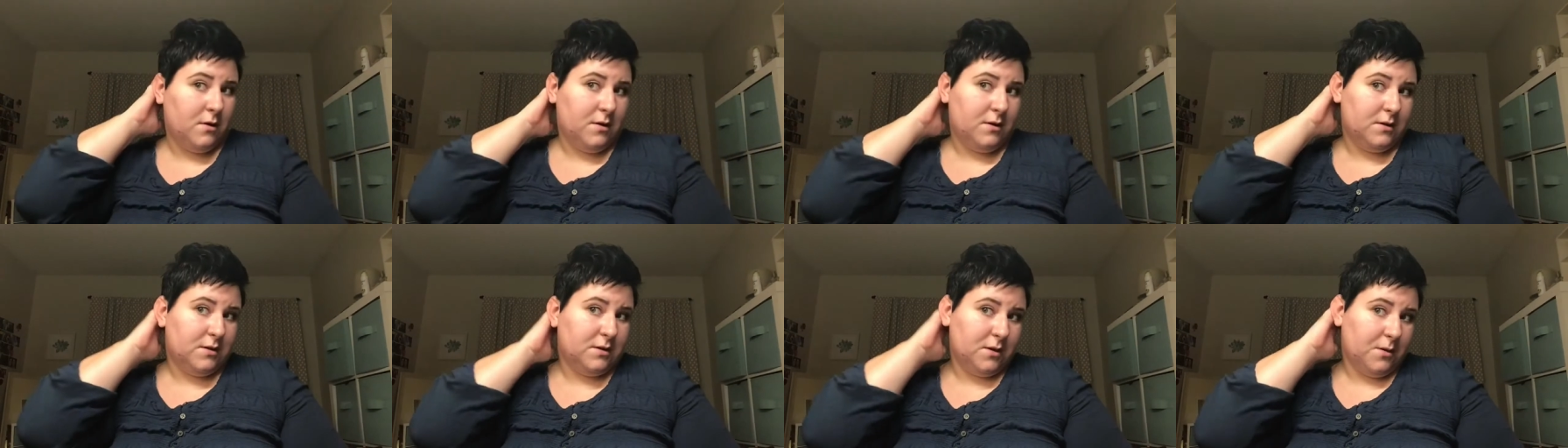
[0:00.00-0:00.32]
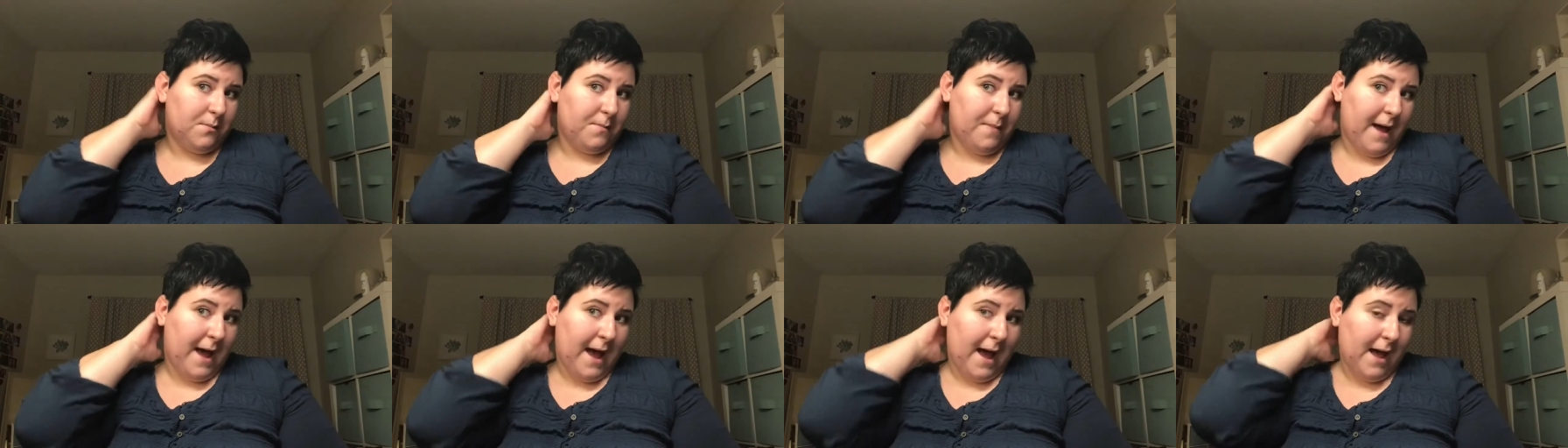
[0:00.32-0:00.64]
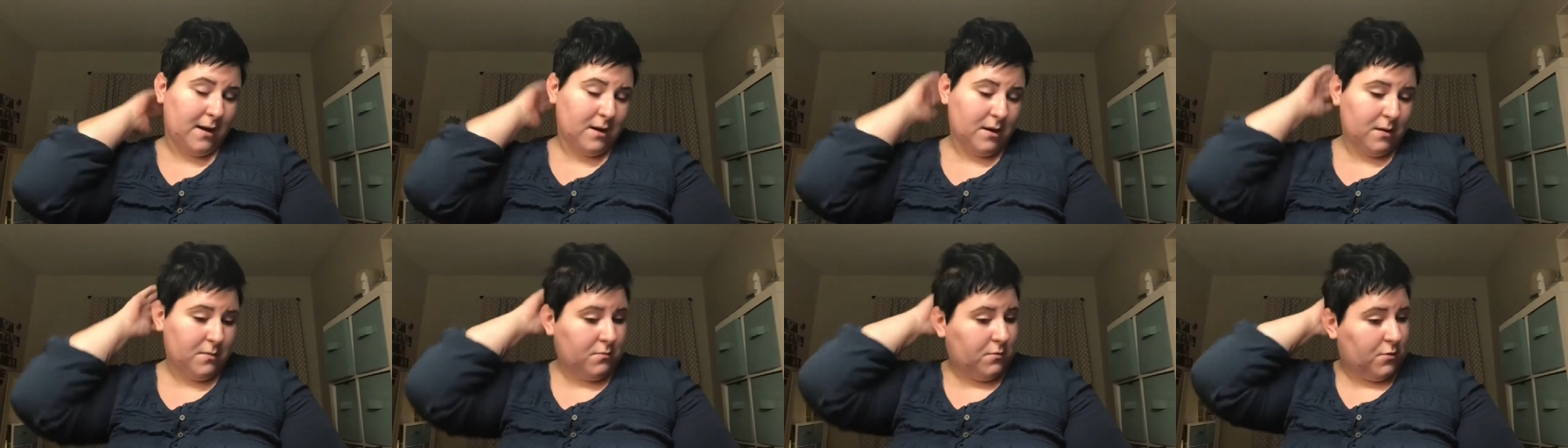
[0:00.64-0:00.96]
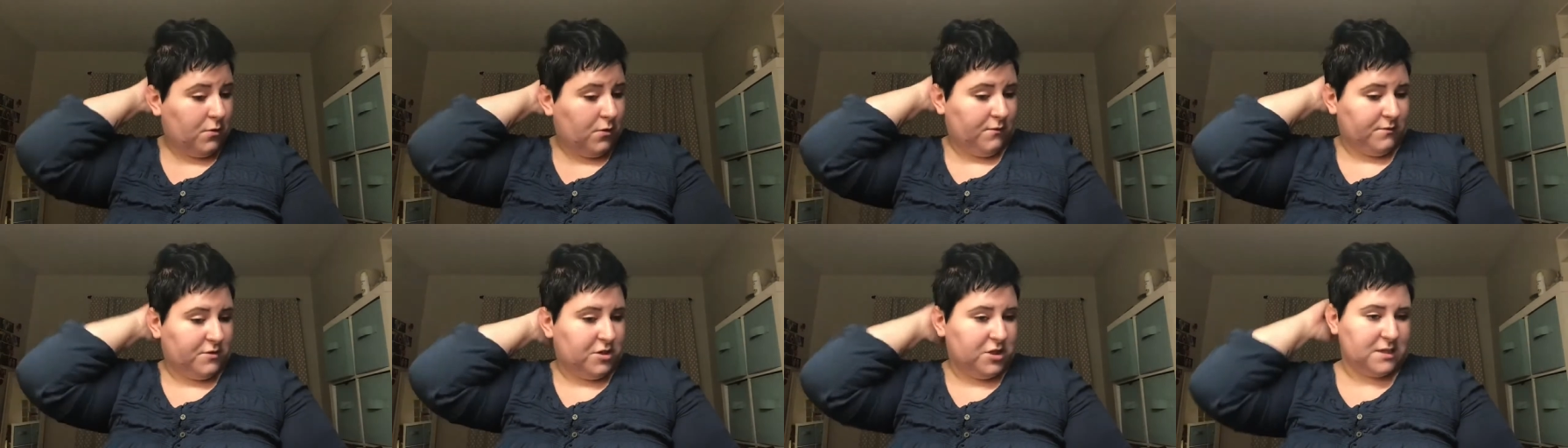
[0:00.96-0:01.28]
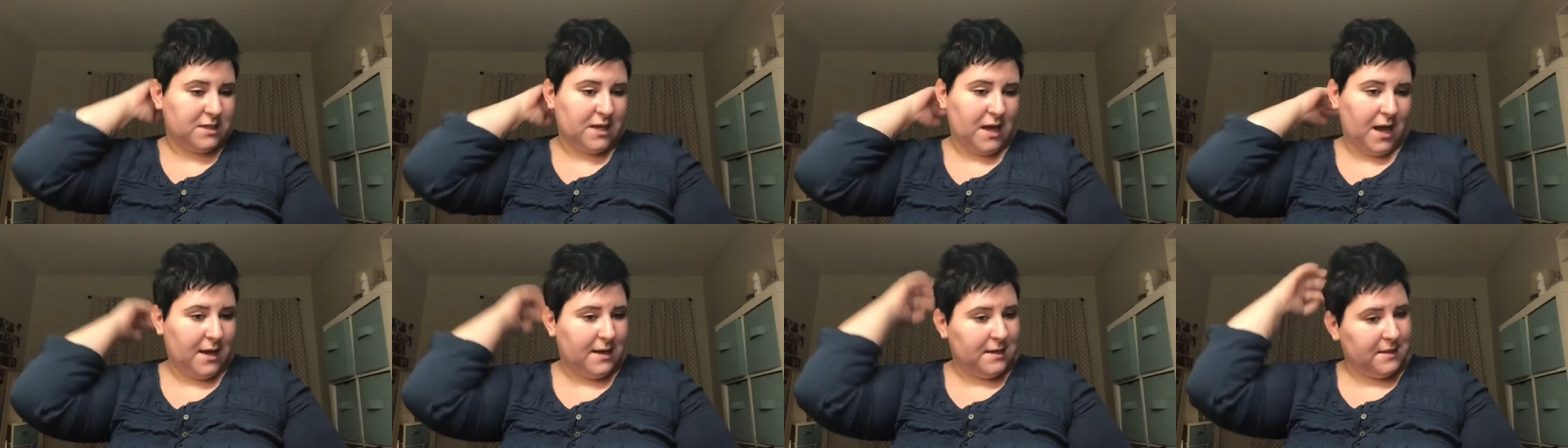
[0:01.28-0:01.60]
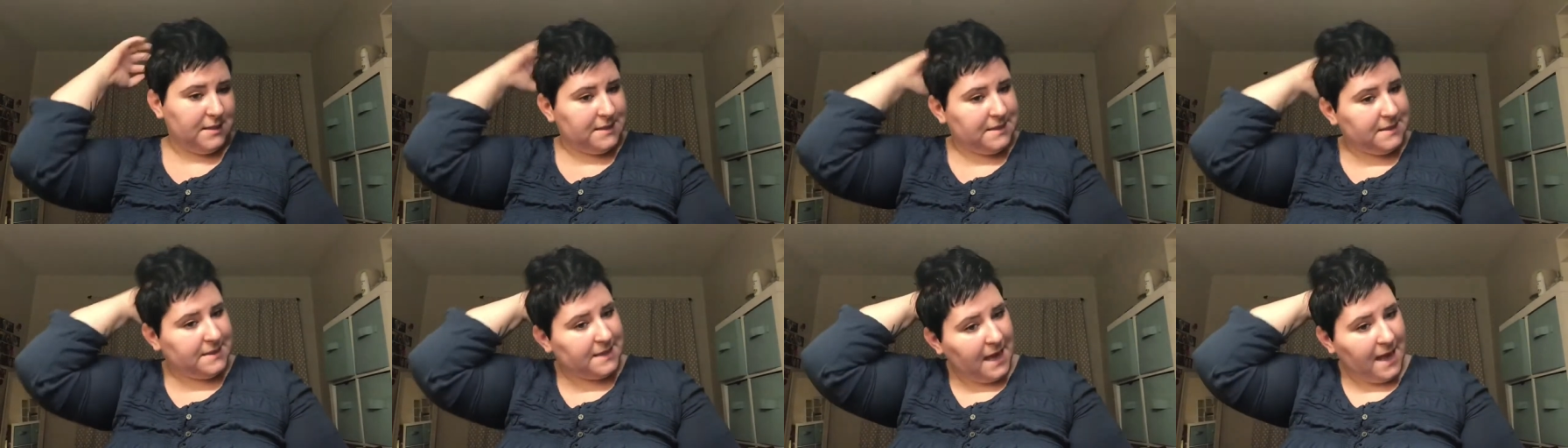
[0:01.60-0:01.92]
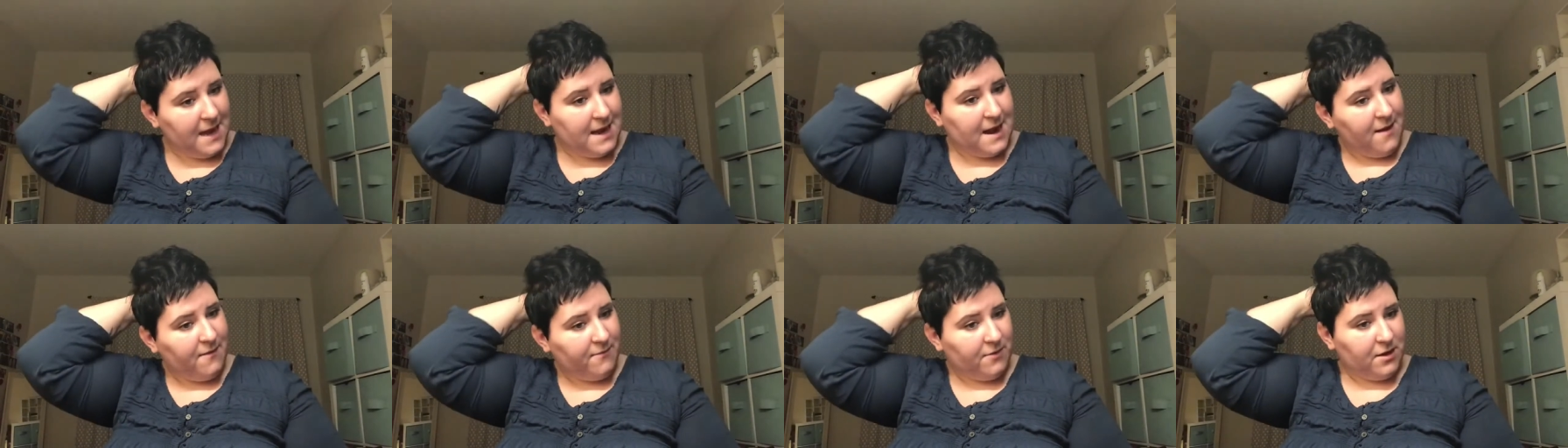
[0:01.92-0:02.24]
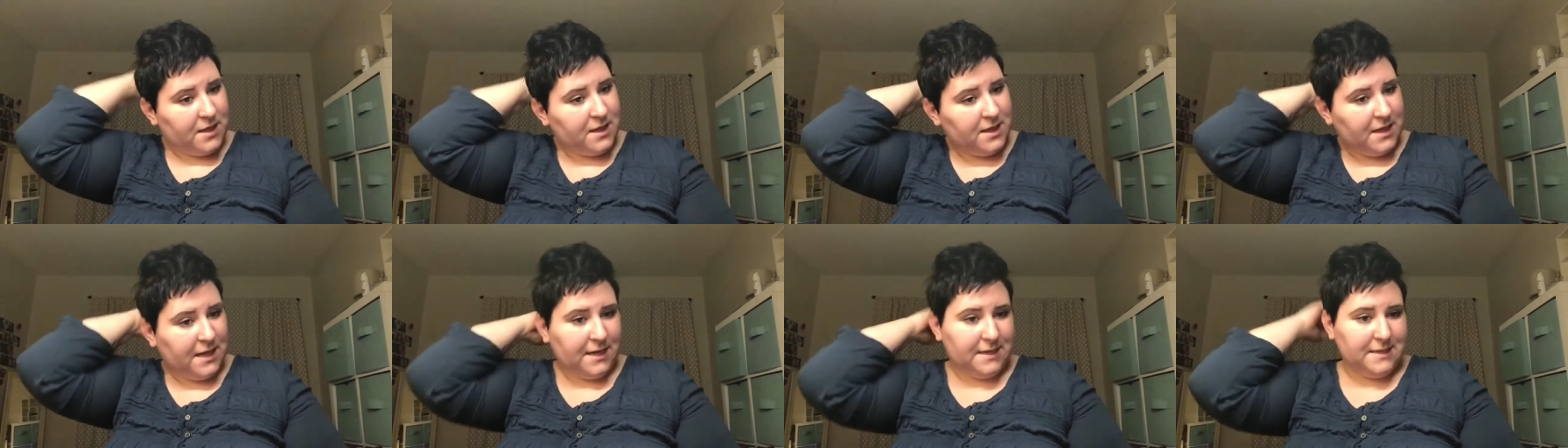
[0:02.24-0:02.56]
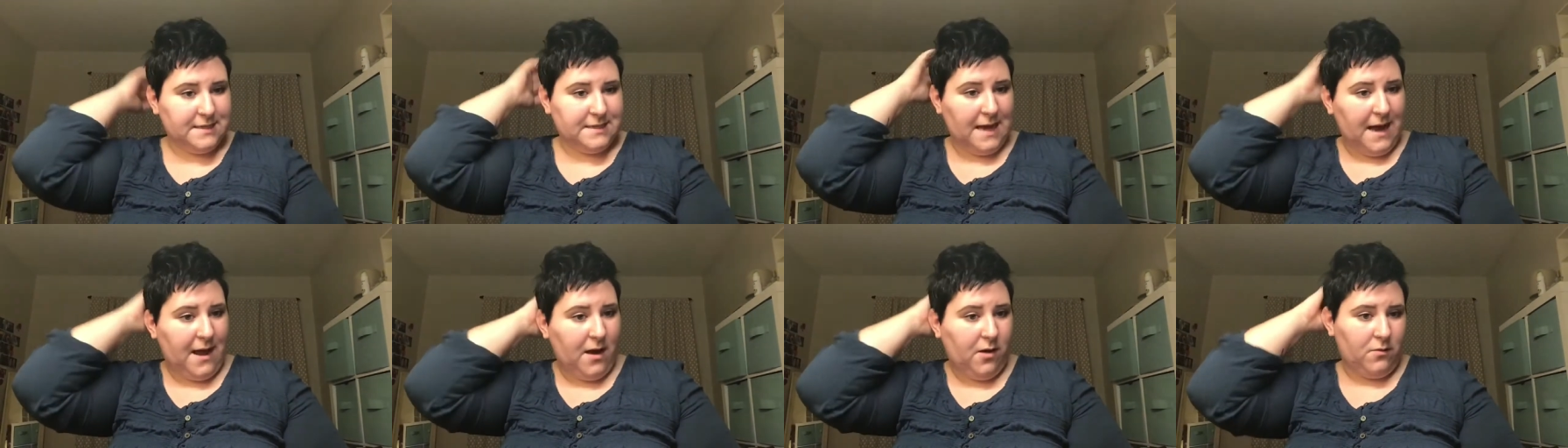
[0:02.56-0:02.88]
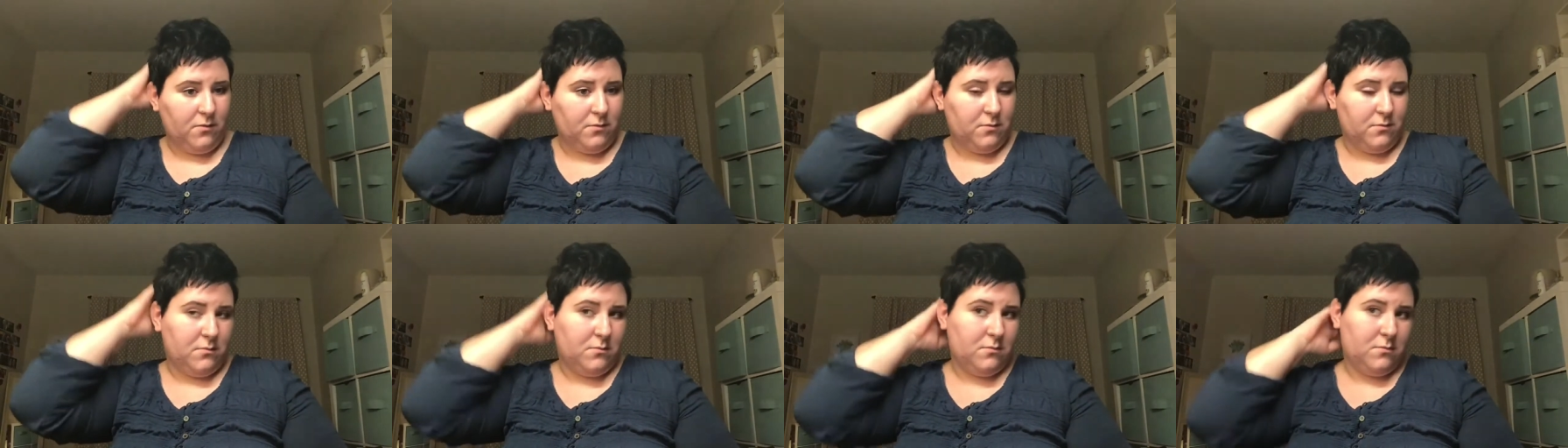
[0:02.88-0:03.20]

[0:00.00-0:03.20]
So pat and move, just kind of set everything down.